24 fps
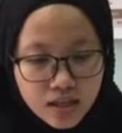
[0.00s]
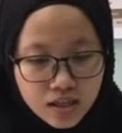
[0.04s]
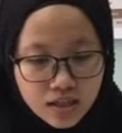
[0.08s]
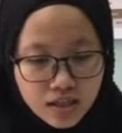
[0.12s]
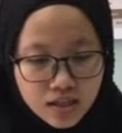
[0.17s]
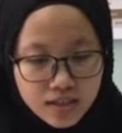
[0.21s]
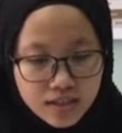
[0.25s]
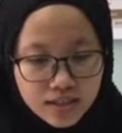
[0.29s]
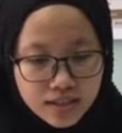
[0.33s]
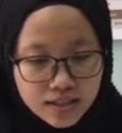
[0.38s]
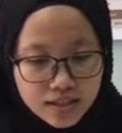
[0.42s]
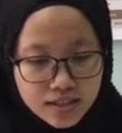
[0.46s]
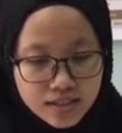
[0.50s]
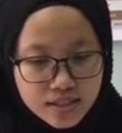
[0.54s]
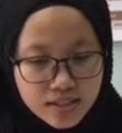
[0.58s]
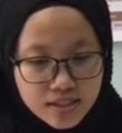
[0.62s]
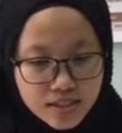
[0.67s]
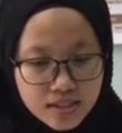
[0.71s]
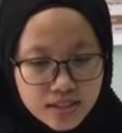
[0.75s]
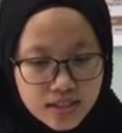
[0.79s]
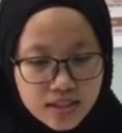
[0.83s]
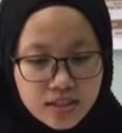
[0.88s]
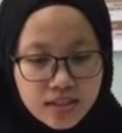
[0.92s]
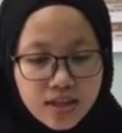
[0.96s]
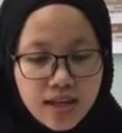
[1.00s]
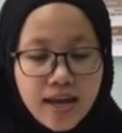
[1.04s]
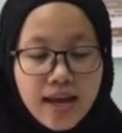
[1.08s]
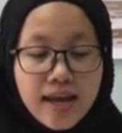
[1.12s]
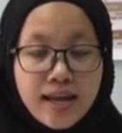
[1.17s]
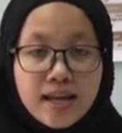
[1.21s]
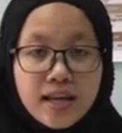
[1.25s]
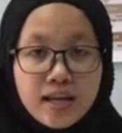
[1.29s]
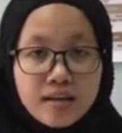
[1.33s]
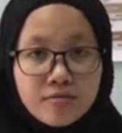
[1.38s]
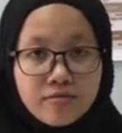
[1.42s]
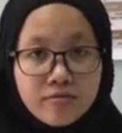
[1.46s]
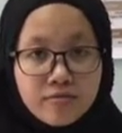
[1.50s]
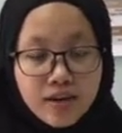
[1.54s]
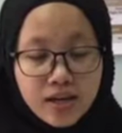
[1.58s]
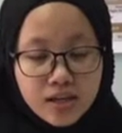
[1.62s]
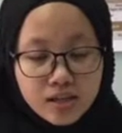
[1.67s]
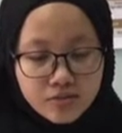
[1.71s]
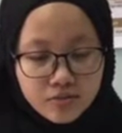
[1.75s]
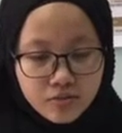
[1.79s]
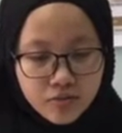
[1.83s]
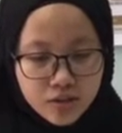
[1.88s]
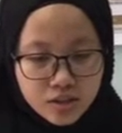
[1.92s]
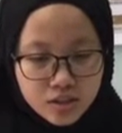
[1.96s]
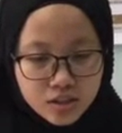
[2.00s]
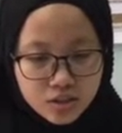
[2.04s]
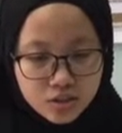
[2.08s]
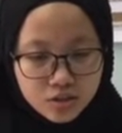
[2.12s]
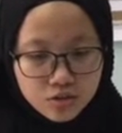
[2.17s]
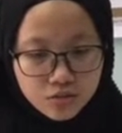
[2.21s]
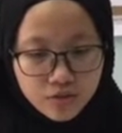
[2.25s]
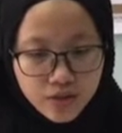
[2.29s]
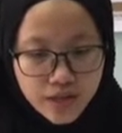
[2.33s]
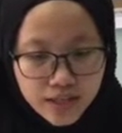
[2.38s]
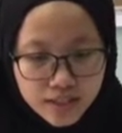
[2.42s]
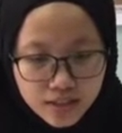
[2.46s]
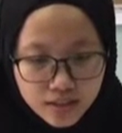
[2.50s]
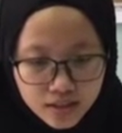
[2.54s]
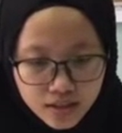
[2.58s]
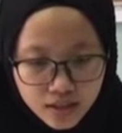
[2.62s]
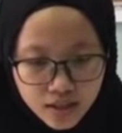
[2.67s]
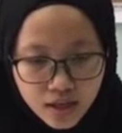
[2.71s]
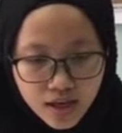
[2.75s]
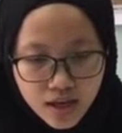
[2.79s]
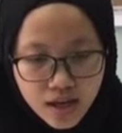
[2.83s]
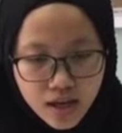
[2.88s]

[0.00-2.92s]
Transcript: In Eastern Airline Flight 401,